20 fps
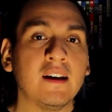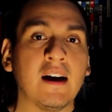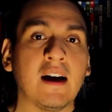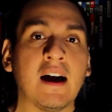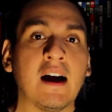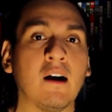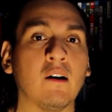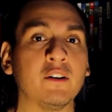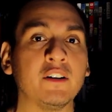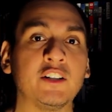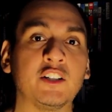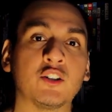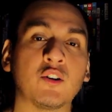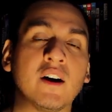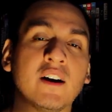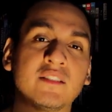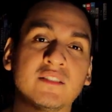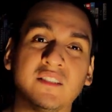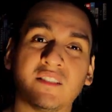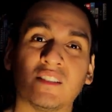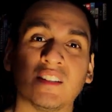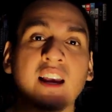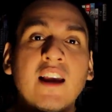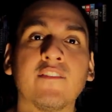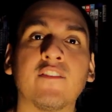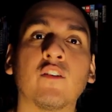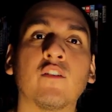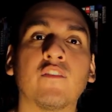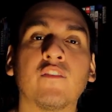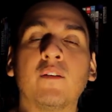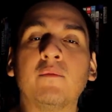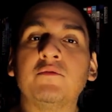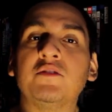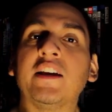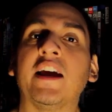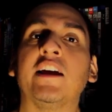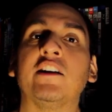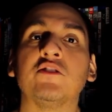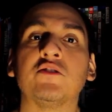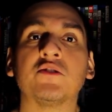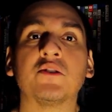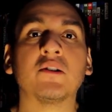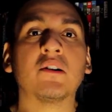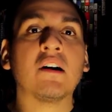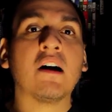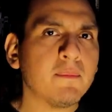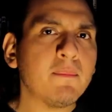how he tries to save her from danger.